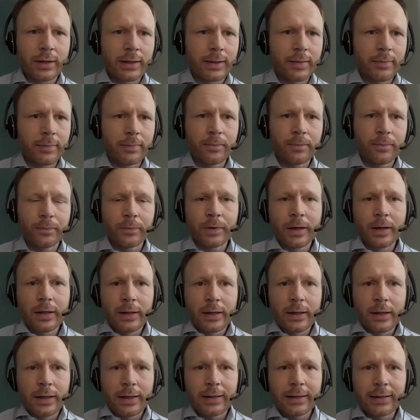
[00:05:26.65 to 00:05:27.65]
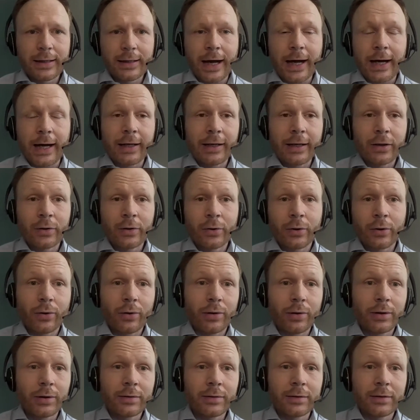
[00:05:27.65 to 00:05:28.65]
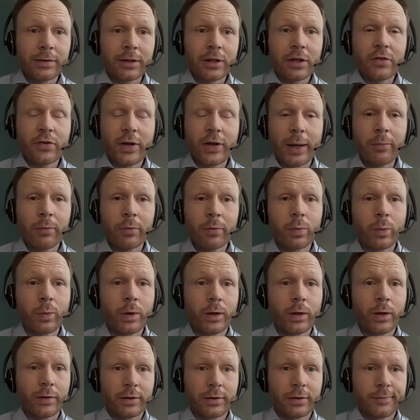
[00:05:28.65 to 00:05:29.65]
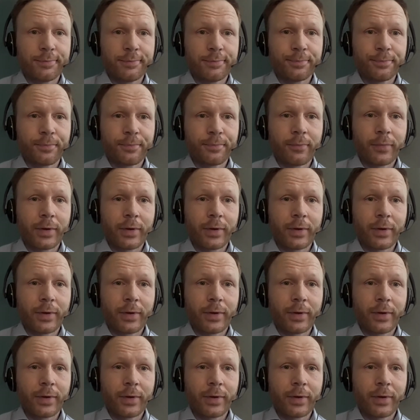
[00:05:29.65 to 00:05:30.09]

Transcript: a guy called James Watt.